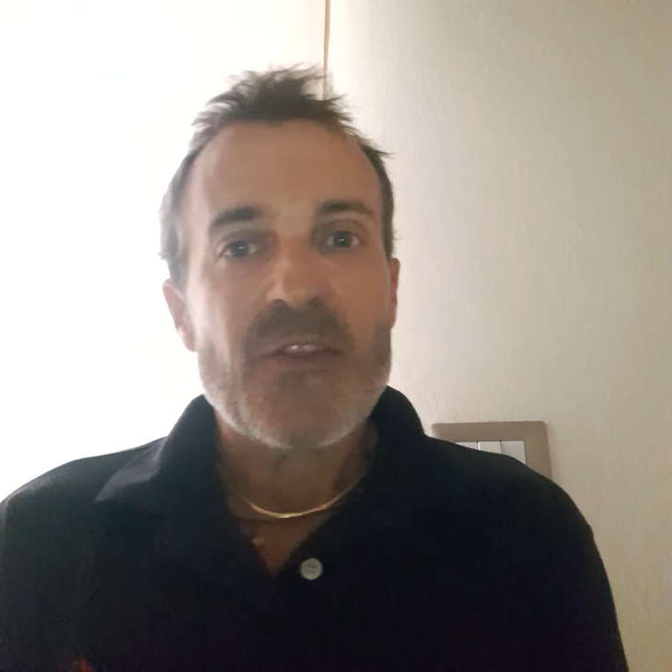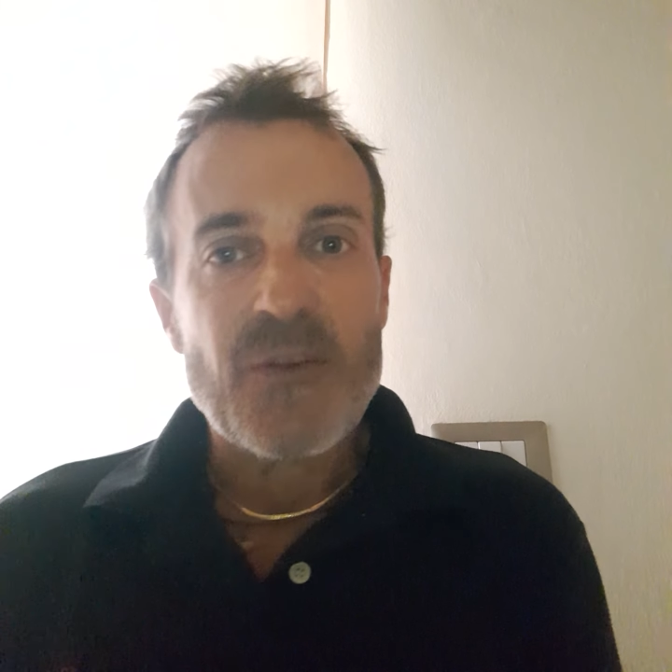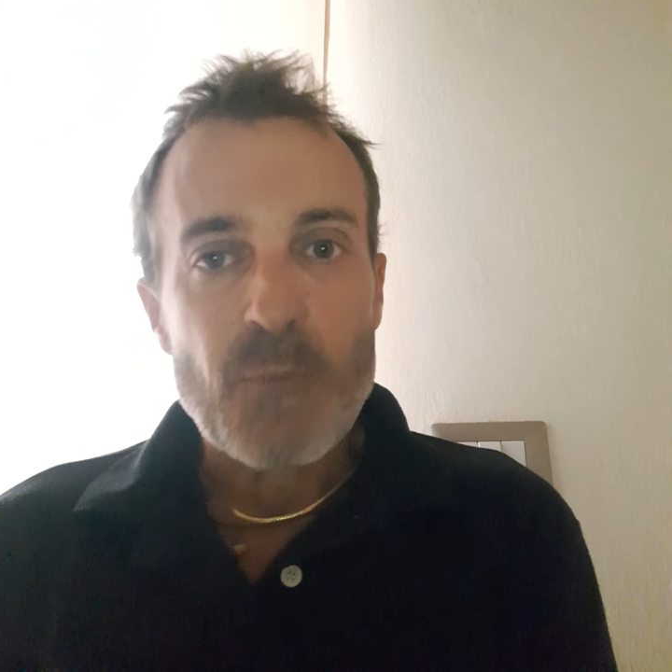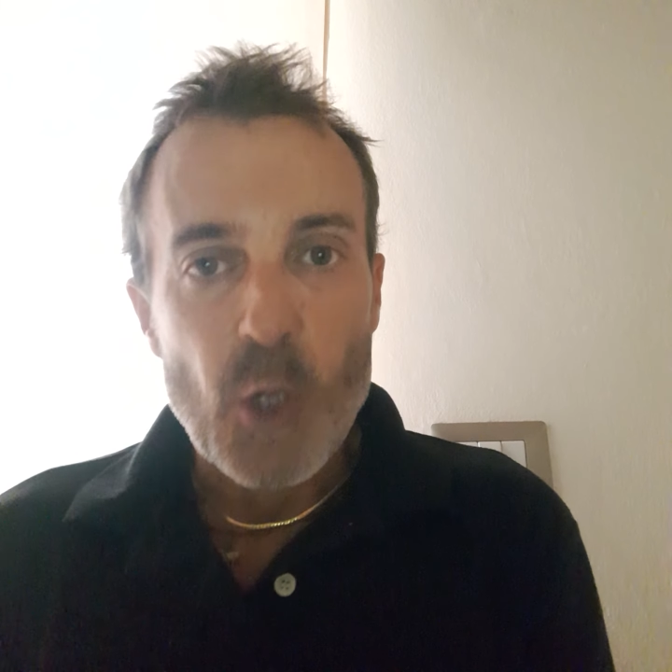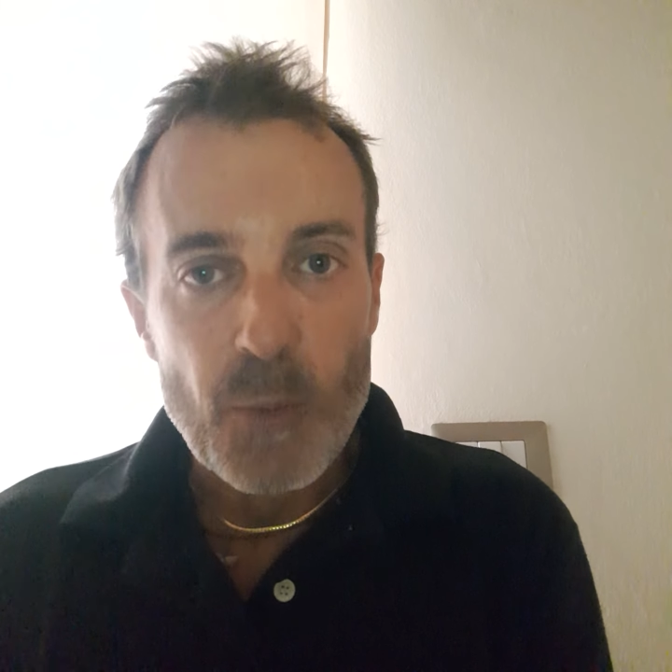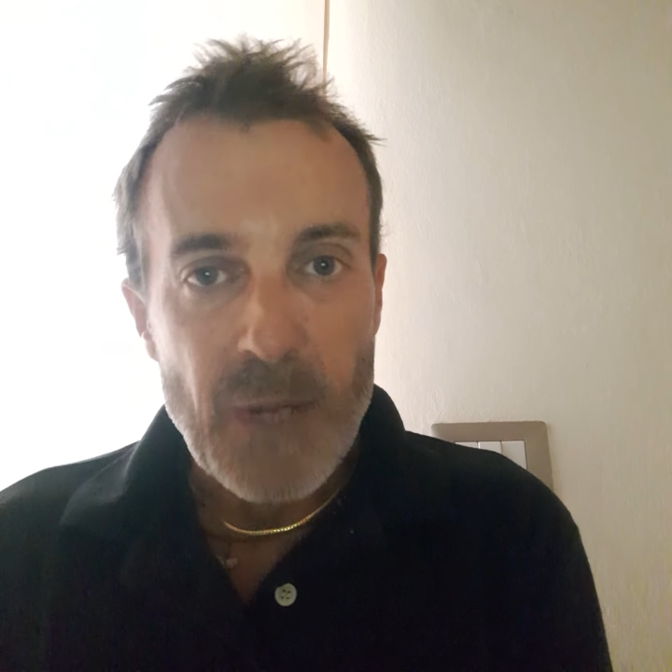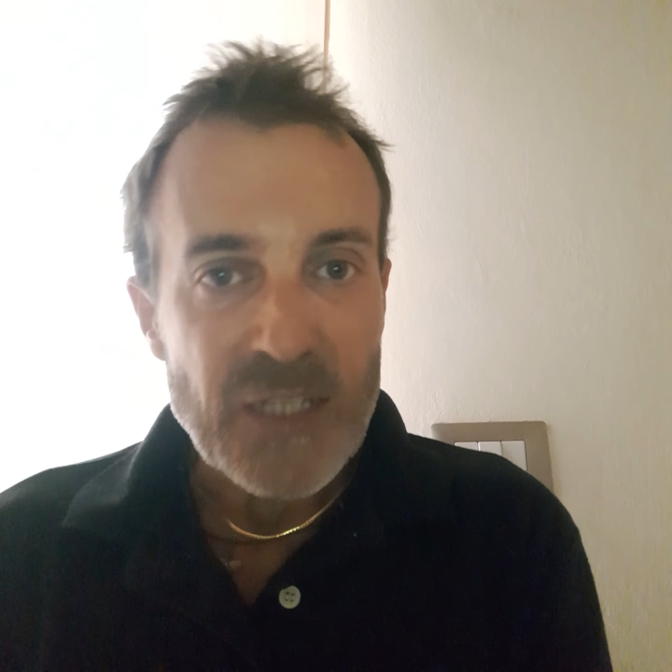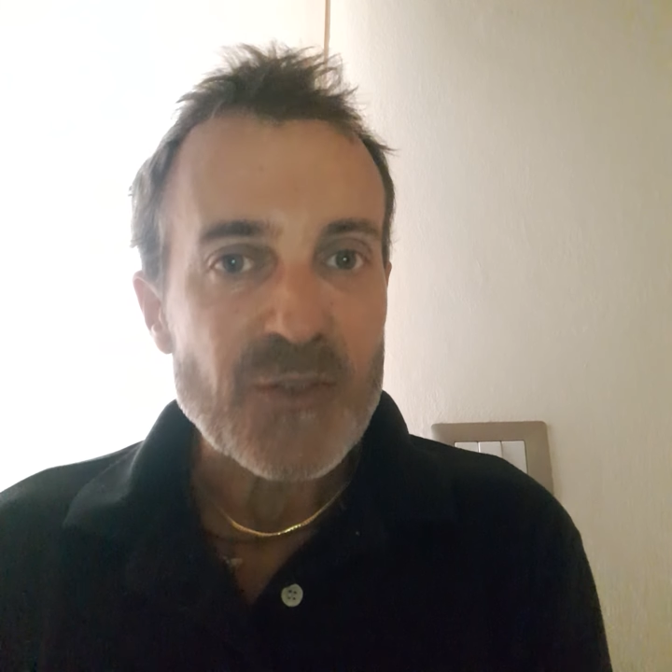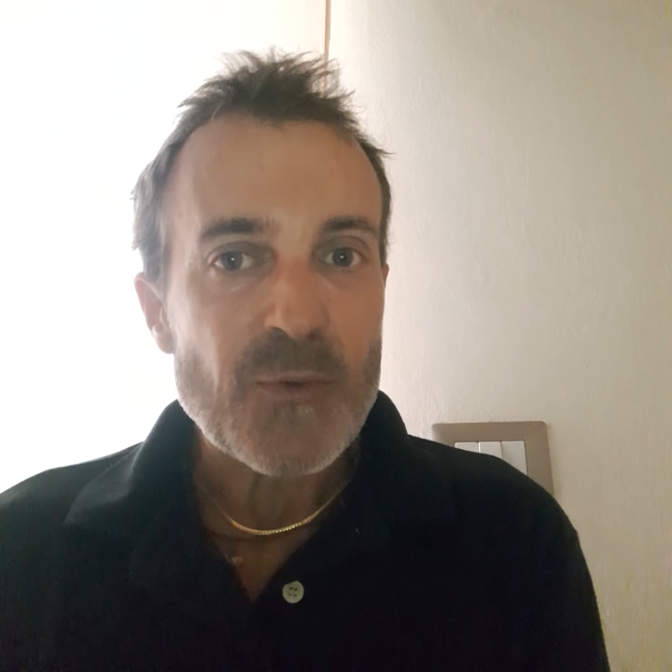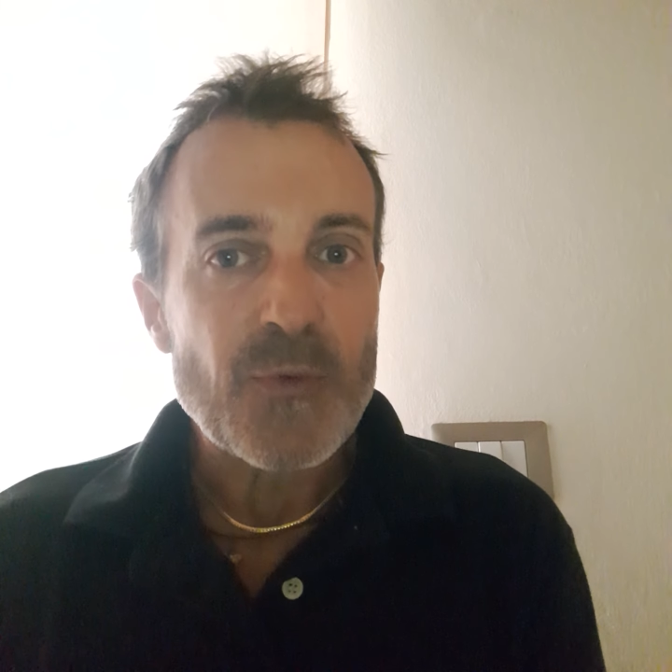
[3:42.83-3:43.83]
the more
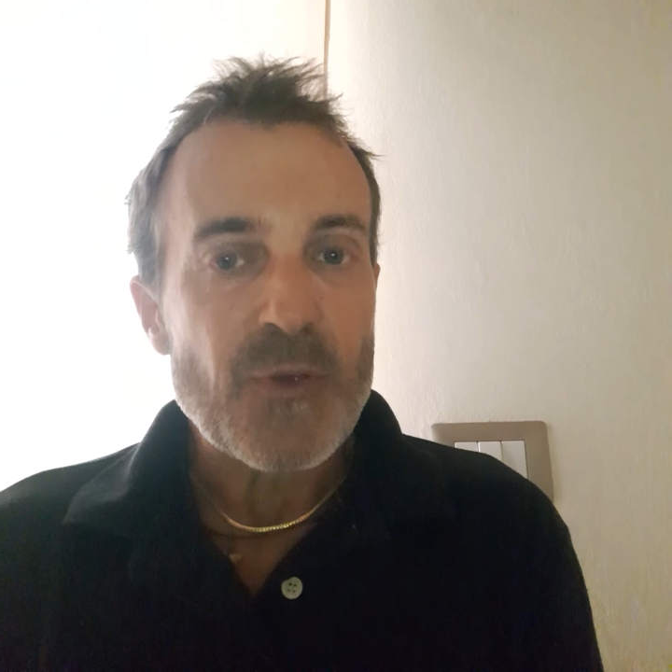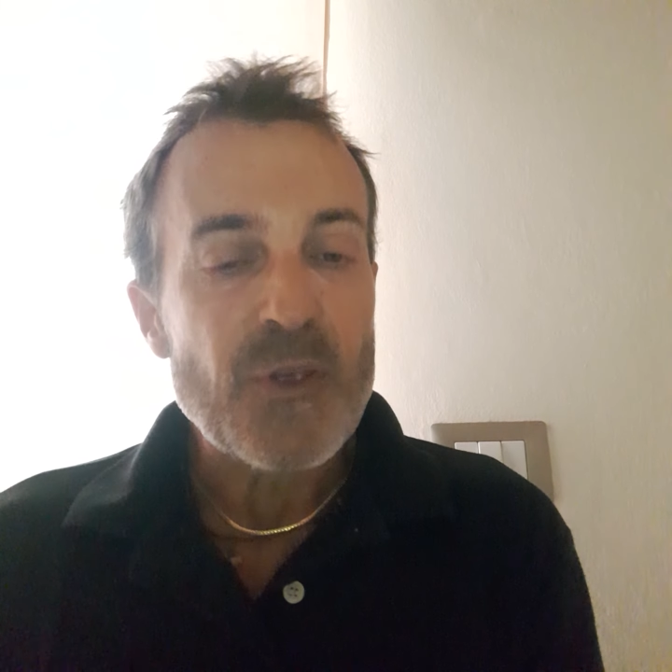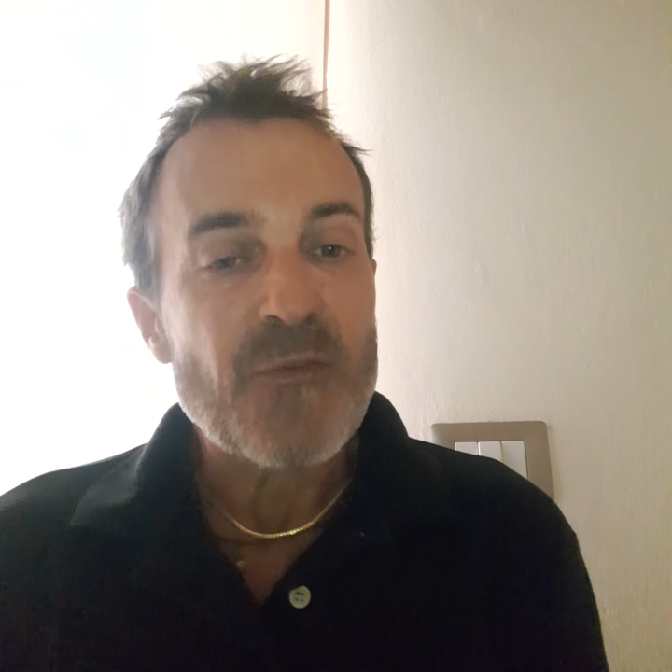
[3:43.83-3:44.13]
muscle that